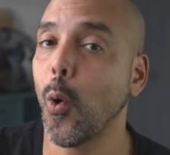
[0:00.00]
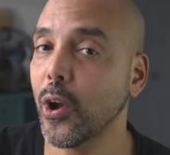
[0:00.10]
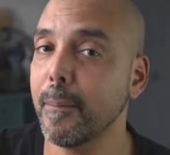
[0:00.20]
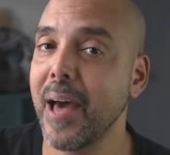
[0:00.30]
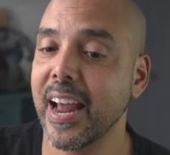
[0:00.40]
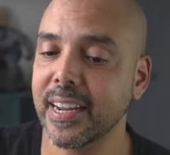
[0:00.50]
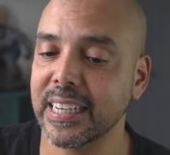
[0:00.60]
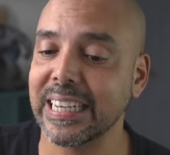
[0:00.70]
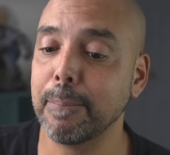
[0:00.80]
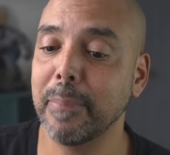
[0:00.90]

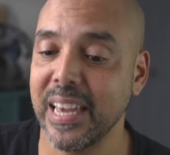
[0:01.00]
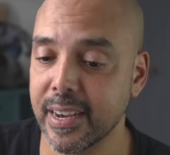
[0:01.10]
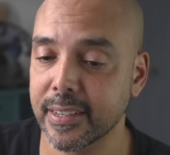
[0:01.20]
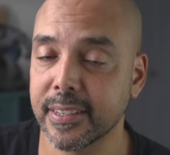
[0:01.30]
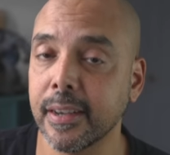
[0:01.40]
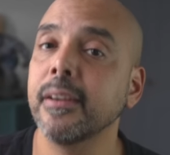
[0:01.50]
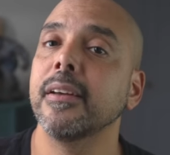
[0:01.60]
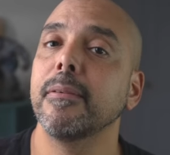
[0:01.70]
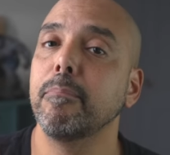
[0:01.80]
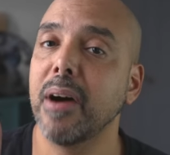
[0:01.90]
automatically picked
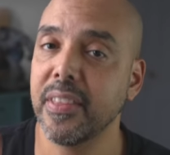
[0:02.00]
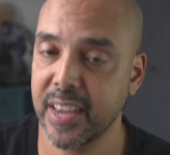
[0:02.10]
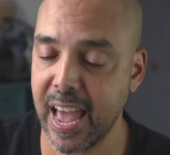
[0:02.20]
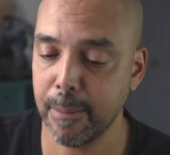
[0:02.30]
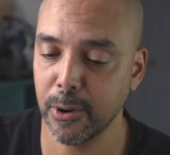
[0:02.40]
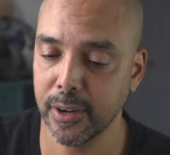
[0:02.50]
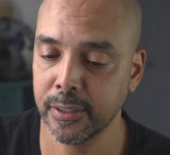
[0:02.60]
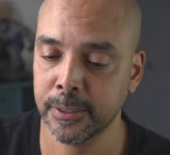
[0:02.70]
by the camera.